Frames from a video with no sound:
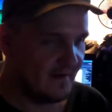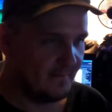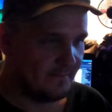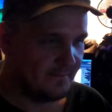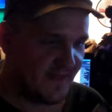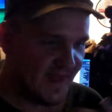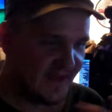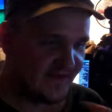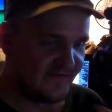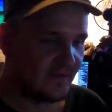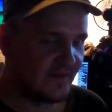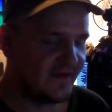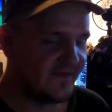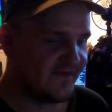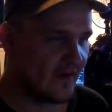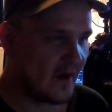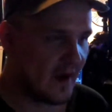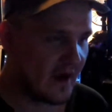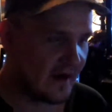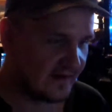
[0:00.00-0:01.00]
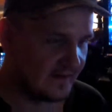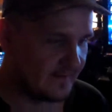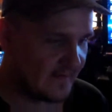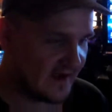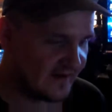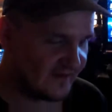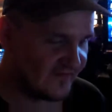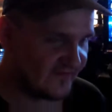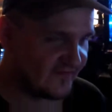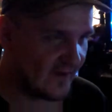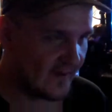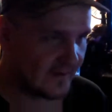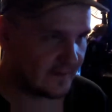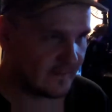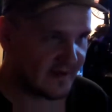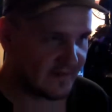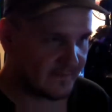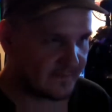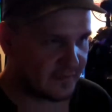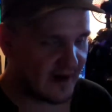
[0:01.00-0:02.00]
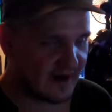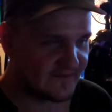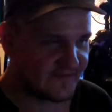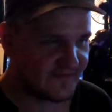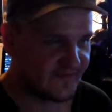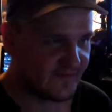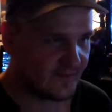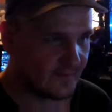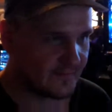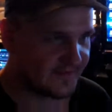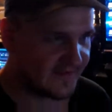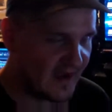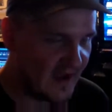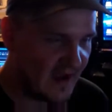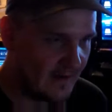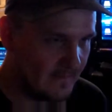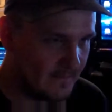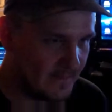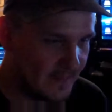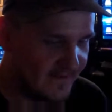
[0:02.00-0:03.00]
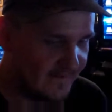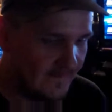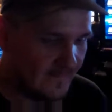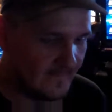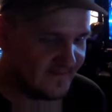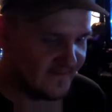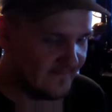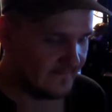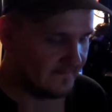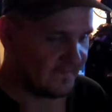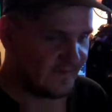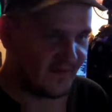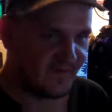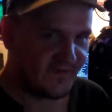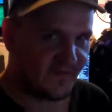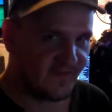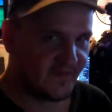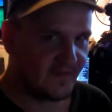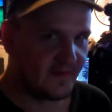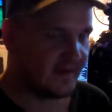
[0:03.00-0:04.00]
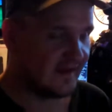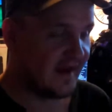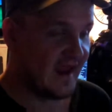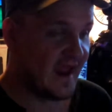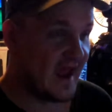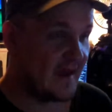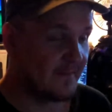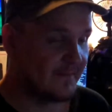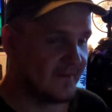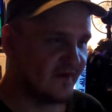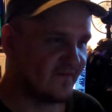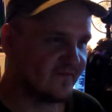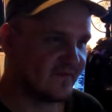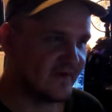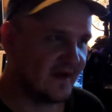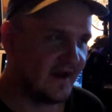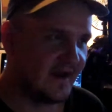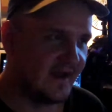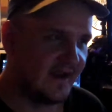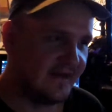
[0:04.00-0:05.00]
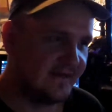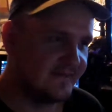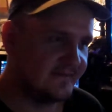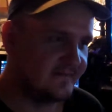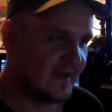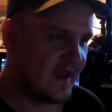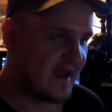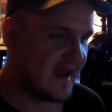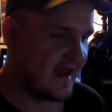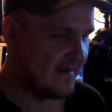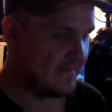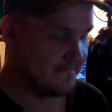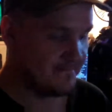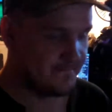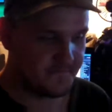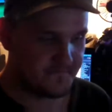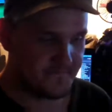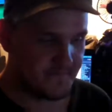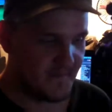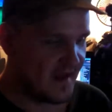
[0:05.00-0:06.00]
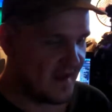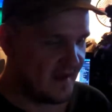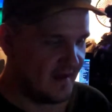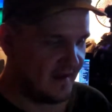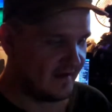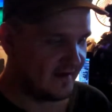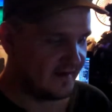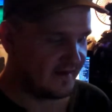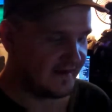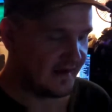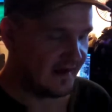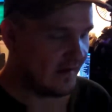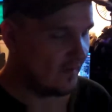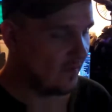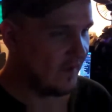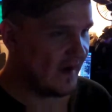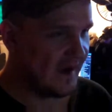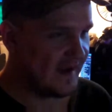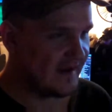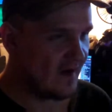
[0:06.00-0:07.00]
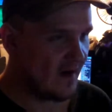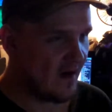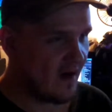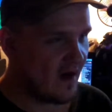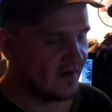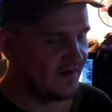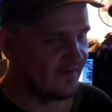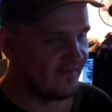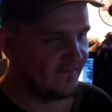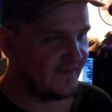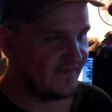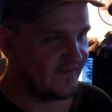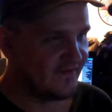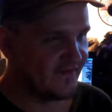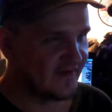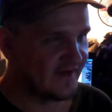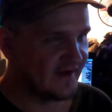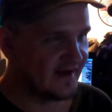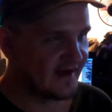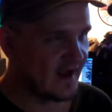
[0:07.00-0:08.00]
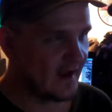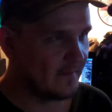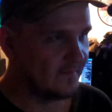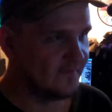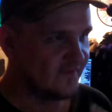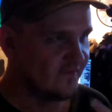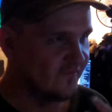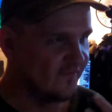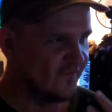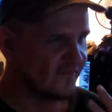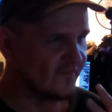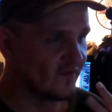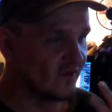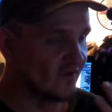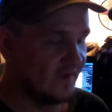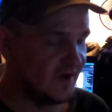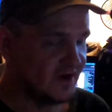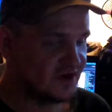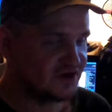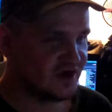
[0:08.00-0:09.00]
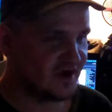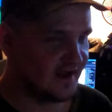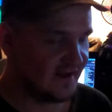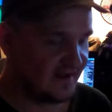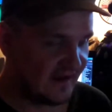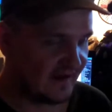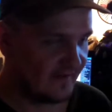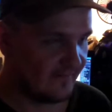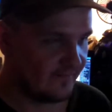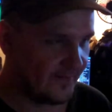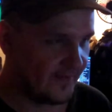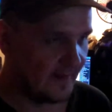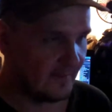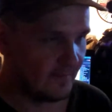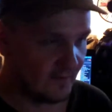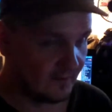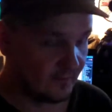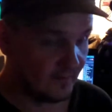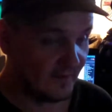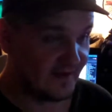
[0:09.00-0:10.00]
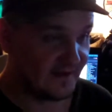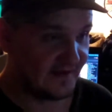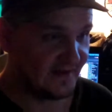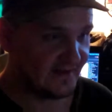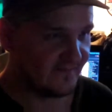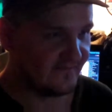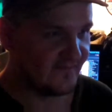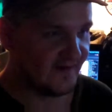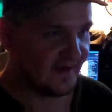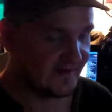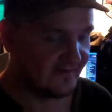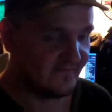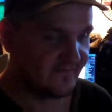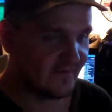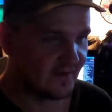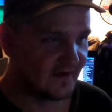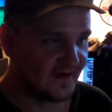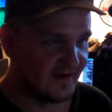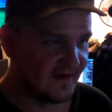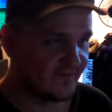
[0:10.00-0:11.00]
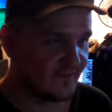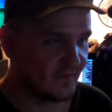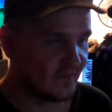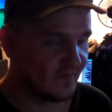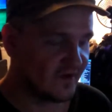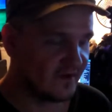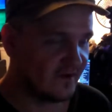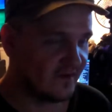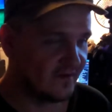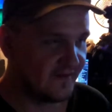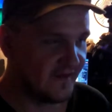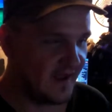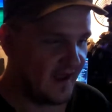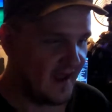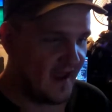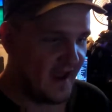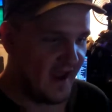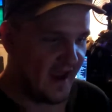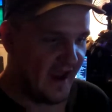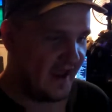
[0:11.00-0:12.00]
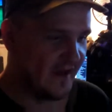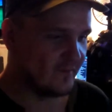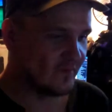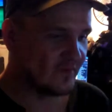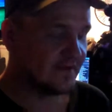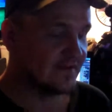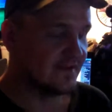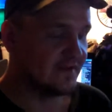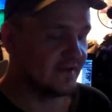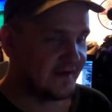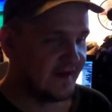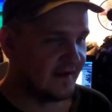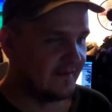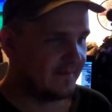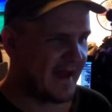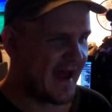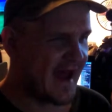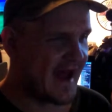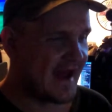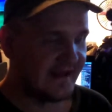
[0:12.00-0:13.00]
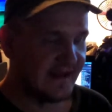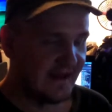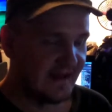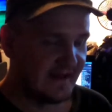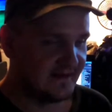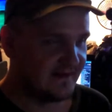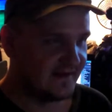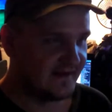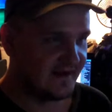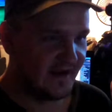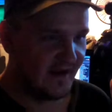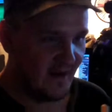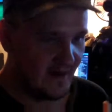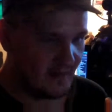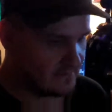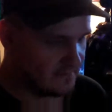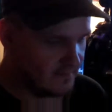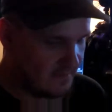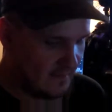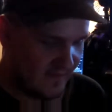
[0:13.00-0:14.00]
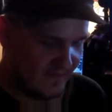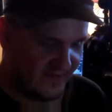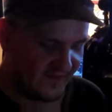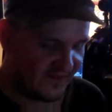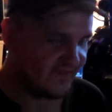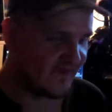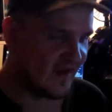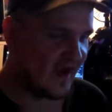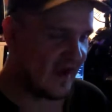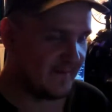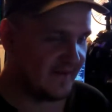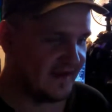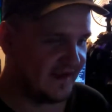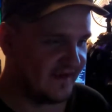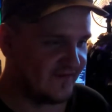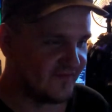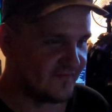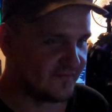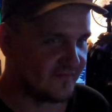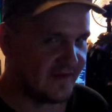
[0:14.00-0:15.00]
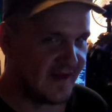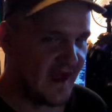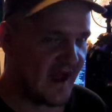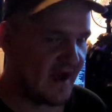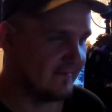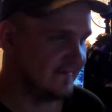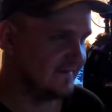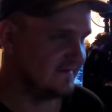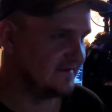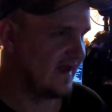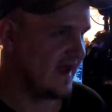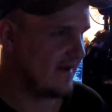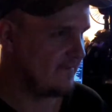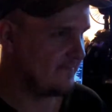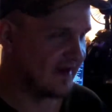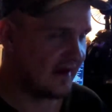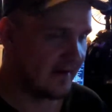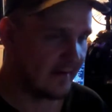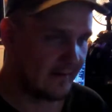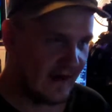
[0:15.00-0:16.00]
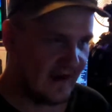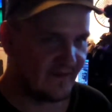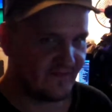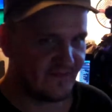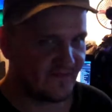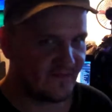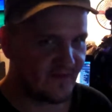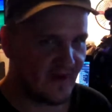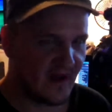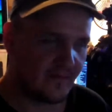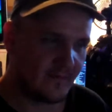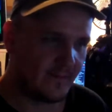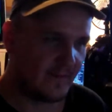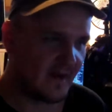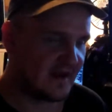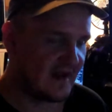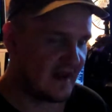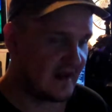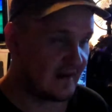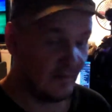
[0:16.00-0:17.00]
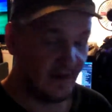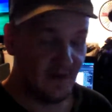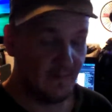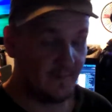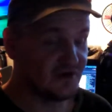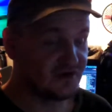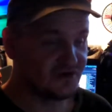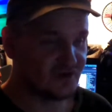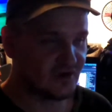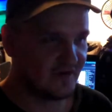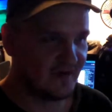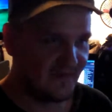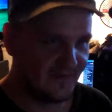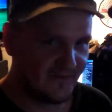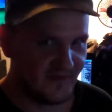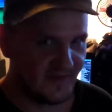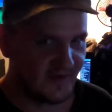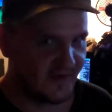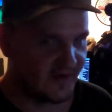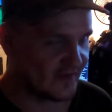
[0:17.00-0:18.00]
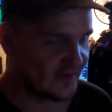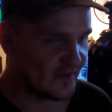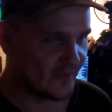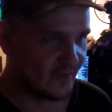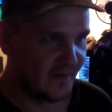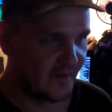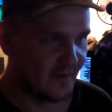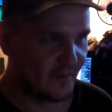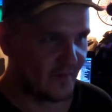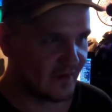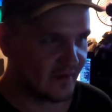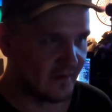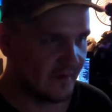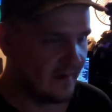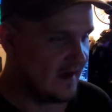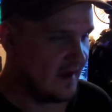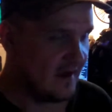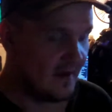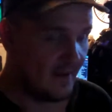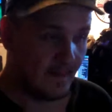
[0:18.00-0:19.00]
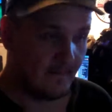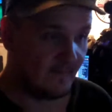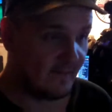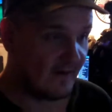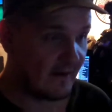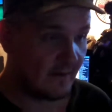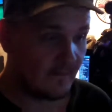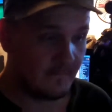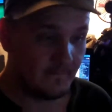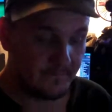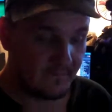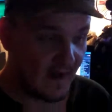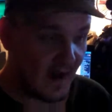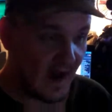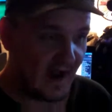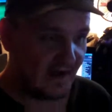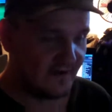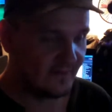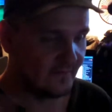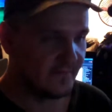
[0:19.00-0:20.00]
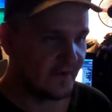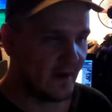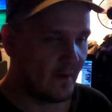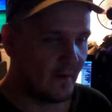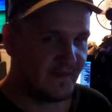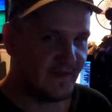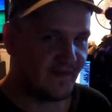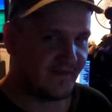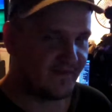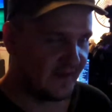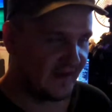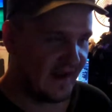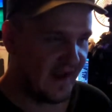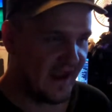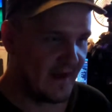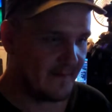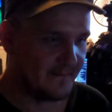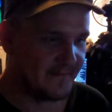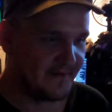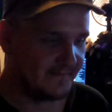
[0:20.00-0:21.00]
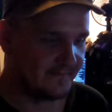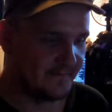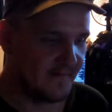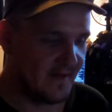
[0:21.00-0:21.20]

that's what he's talking about. He's talking about a process over time. This isn't gonna happen overnight, and you know, when all of this is going to come to fruition enough that we're really living in a very different world and we're looking back at, you know, this time in history now and laughing our asses off about how immature and insecure we were, well, I don't know when that's going to happen,